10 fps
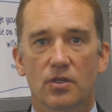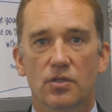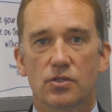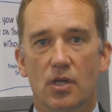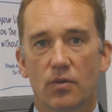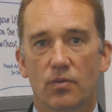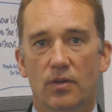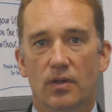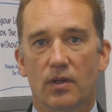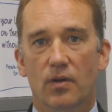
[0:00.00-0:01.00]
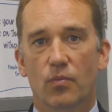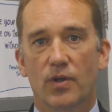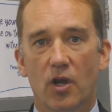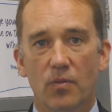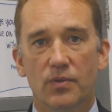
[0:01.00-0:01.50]
So we
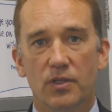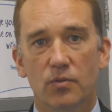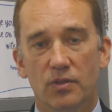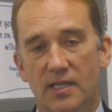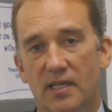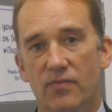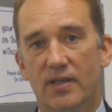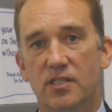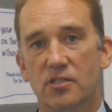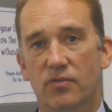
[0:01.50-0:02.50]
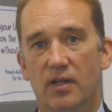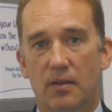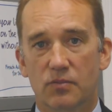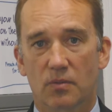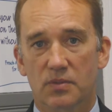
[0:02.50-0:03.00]
hope that you will take advantage of the
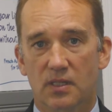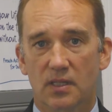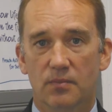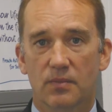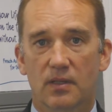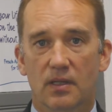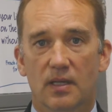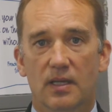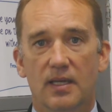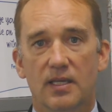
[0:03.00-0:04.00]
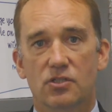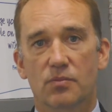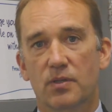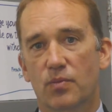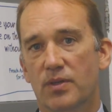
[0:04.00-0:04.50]
laptop scheme. It's
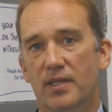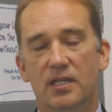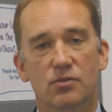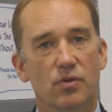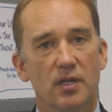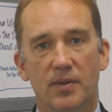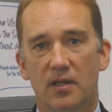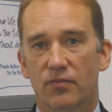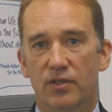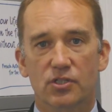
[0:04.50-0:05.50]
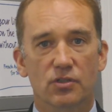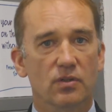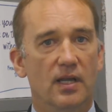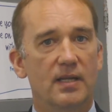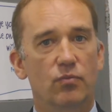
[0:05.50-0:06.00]
something we think is really
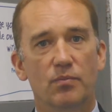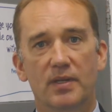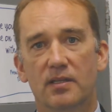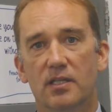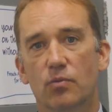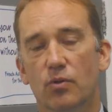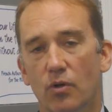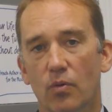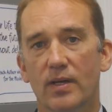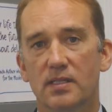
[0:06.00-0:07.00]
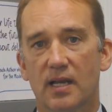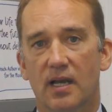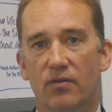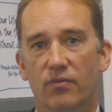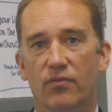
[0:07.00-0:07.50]
beneficial, and it will mean that you will always
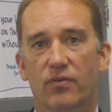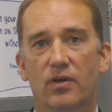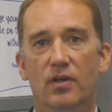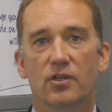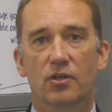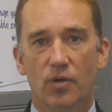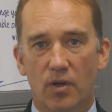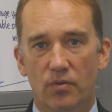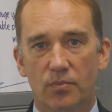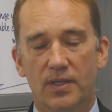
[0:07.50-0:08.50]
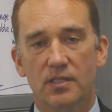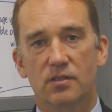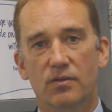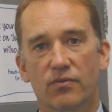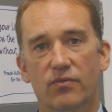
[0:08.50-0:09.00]
have your own piece
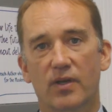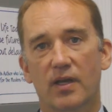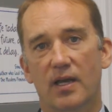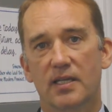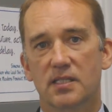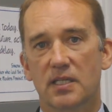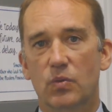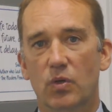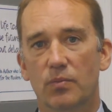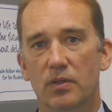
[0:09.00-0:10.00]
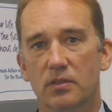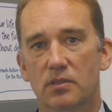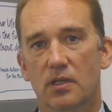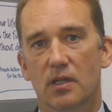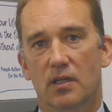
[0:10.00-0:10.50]
of IT
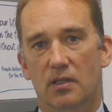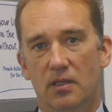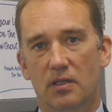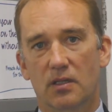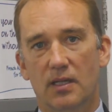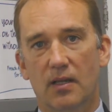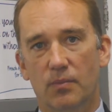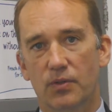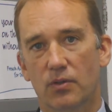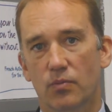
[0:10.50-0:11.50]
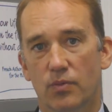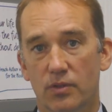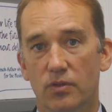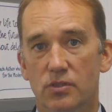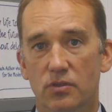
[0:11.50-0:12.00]
equipment that can help you with
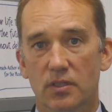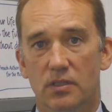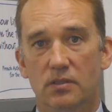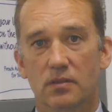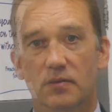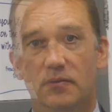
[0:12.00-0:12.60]
your studies.